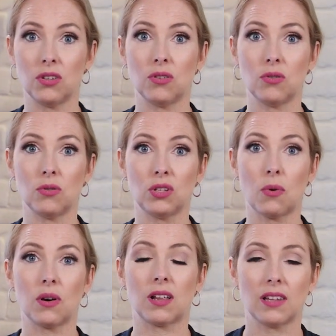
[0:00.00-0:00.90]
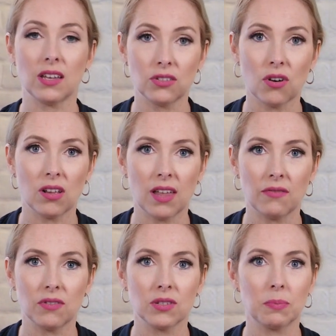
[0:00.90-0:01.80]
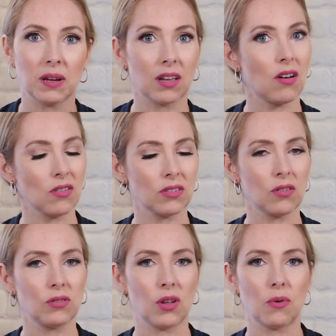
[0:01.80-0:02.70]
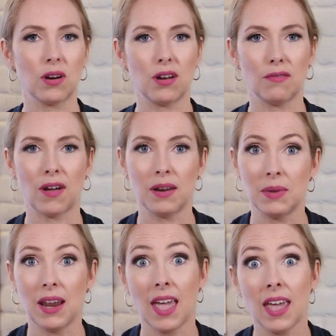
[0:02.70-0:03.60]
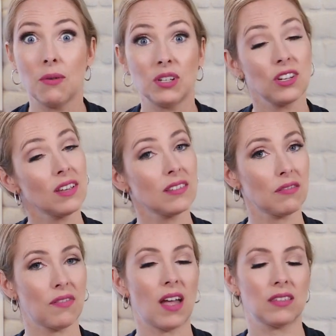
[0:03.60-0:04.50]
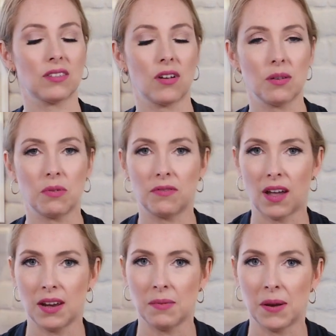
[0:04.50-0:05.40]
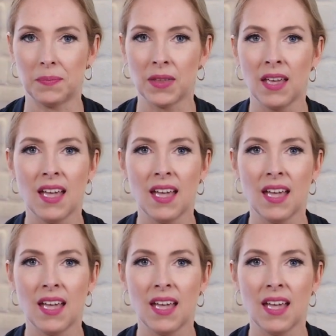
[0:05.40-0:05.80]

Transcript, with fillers: to lower cholesterol levels, but can also lower your vitamin A, which is a fat-soluble vitamin,